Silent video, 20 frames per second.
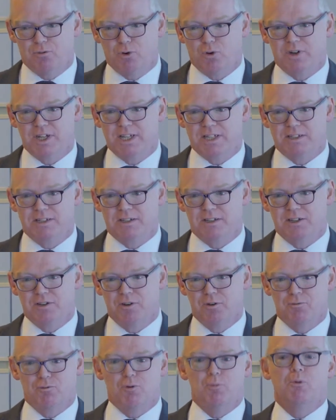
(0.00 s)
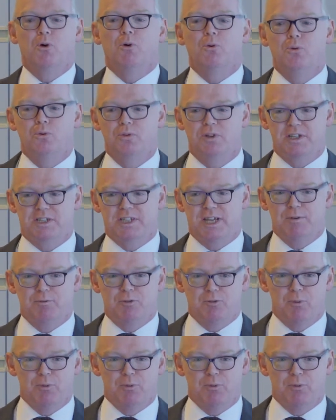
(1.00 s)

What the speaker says: voice from all the teams.